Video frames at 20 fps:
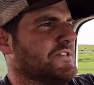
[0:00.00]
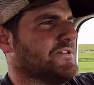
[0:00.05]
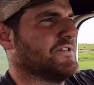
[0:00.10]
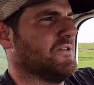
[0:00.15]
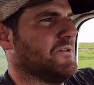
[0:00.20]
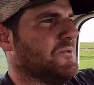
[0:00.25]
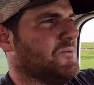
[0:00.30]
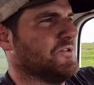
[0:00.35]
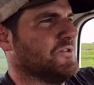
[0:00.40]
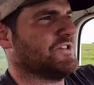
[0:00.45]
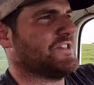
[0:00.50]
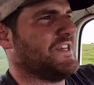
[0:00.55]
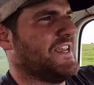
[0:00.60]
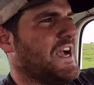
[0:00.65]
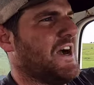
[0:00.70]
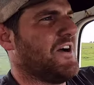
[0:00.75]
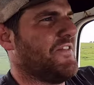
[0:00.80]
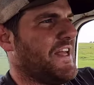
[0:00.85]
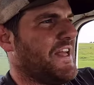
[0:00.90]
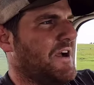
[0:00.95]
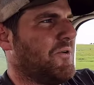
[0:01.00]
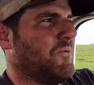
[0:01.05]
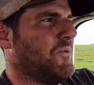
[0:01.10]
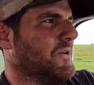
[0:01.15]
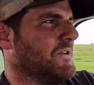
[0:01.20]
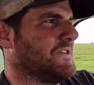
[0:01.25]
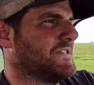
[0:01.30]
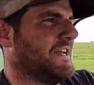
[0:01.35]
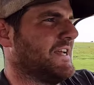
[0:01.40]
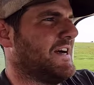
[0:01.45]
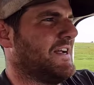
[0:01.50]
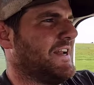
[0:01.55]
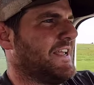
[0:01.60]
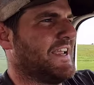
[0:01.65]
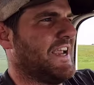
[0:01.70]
So we'll see how that works out.